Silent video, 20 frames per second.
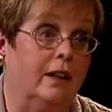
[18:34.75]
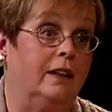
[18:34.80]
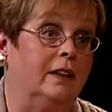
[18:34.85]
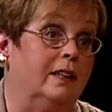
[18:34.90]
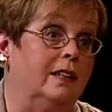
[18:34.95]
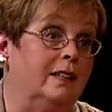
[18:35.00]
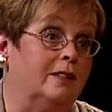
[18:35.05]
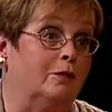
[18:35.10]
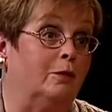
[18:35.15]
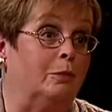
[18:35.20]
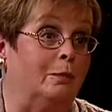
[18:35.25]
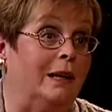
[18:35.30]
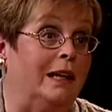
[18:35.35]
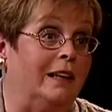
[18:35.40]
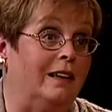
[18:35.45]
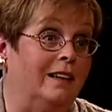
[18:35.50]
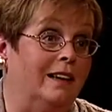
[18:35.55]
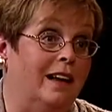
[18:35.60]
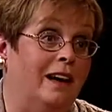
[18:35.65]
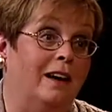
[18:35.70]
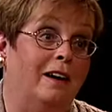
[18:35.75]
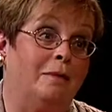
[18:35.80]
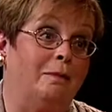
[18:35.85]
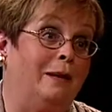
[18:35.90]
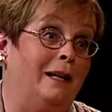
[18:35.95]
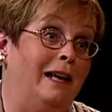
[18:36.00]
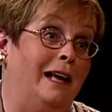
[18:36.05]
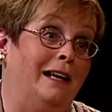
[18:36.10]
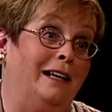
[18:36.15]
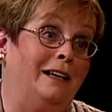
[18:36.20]
at least for me. I've
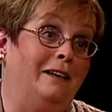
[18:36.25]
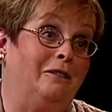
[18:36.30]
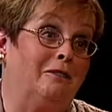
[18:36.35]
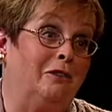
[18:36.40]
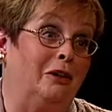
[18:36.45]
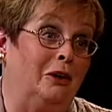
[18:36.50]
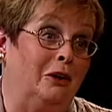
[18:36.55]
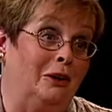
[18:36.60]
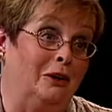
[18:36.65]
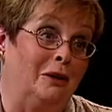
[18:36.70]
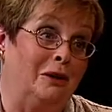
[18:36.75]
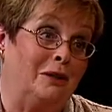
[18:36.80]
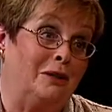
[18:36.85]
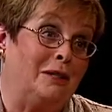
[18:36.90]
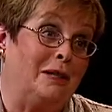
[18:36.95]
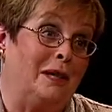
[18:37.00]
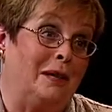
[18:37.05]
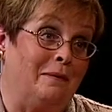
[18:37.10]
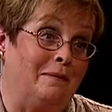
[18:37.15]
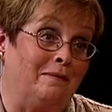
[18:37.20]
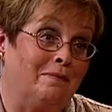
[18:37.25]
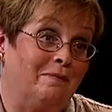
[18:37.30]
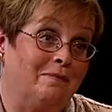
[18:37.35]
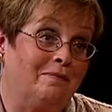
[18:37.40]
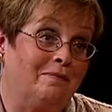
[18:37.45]
been at it a very long time.